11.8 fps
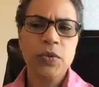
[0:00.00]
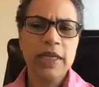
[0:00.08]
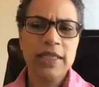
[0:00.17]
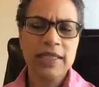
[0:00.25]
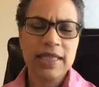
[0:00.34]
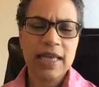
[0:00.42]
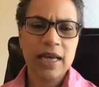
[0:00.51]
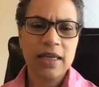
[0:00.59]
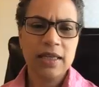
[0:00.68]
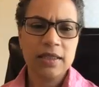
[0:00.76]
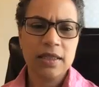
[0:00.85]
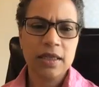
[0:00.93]
is
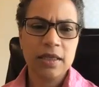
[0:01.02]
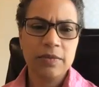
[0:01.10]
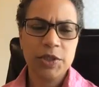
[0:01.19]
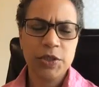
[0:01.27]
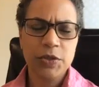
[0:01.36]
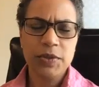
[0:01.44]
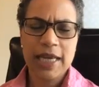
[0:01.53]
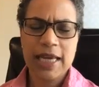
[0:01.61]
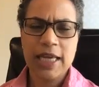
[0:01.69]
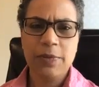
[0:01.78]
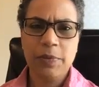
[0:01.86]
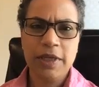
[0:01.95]
that, do you
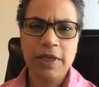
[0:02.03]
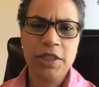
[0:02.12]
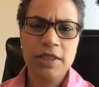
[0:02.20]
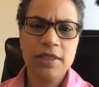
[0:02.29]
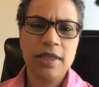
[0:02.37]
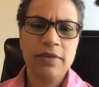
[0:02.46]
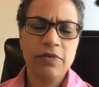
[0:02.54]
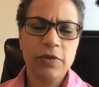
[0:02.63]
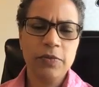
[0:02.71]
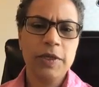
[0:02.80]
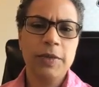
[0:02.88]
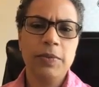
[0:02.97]
take pitches then
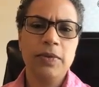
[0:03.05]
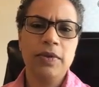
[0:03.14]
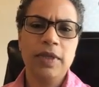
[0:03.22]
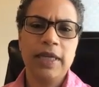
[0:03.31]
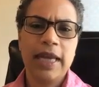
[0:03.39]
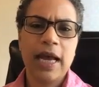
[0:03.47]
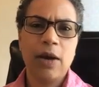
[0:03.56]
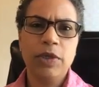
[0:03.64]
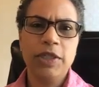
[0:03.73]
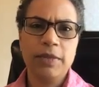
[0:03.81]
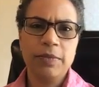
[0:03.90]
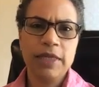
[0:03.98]
from people? Like how
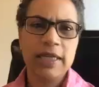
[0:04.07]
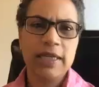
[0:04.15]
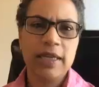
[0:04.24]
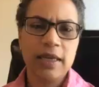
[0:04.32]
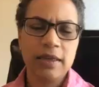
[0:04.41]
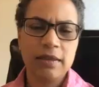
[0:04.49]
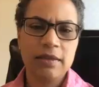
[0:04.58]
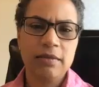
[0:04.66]
would somebody get